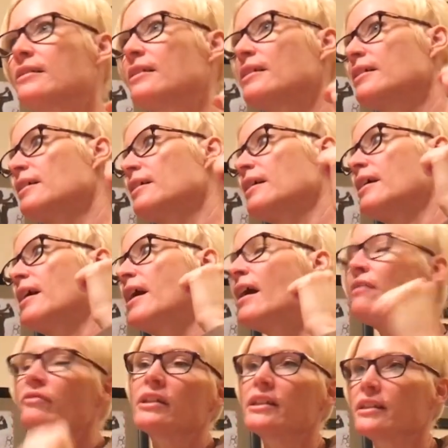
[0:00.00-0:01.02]
and
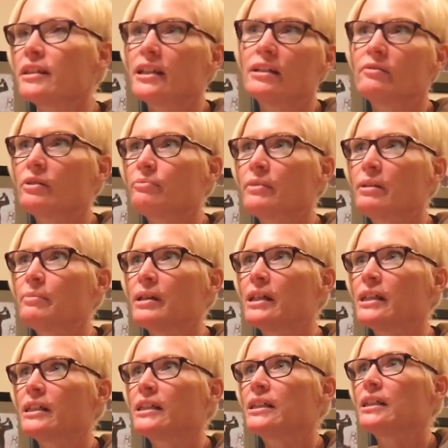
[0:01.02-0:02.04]
everything with my
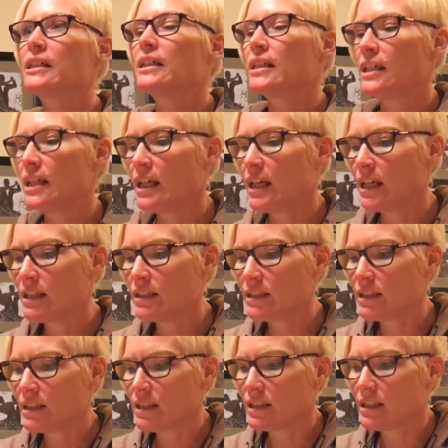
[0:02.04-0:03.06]
body.
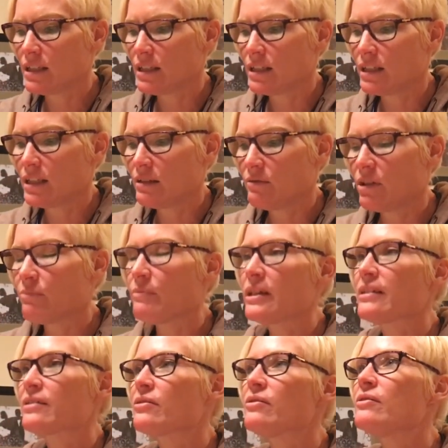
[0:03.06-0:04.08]
And with
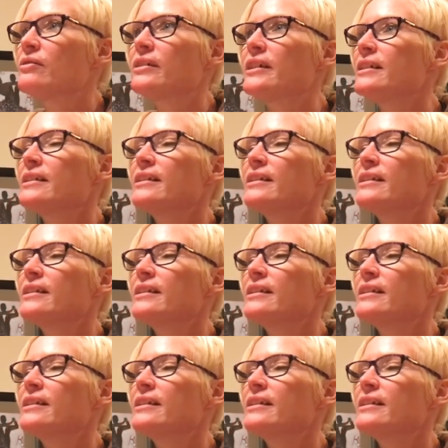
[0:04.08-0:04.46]
my soul,